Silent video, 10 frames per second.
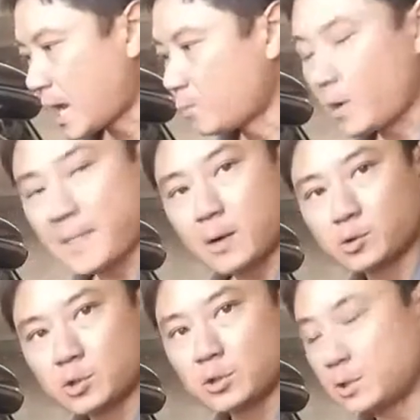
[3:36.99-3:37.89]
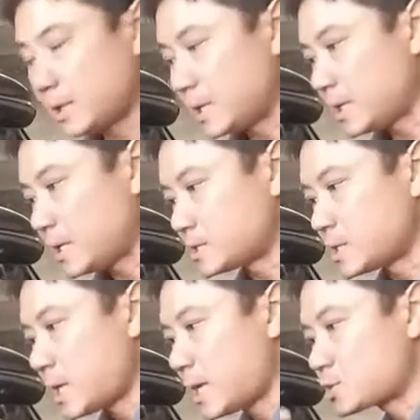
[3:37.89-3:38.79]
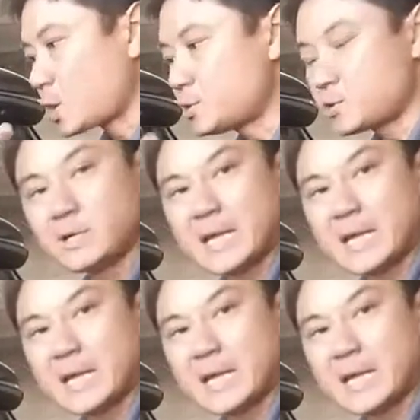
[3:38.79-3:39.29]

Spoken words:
and what that will do is it's going to